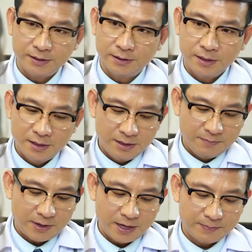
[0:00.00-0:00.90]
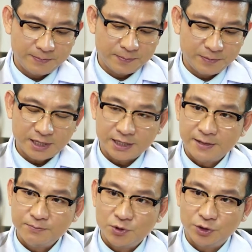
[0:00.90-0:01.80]
may know that we need to have
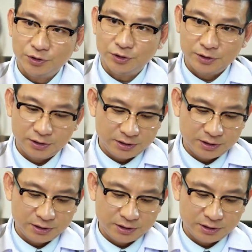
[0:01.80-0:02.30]
an increase in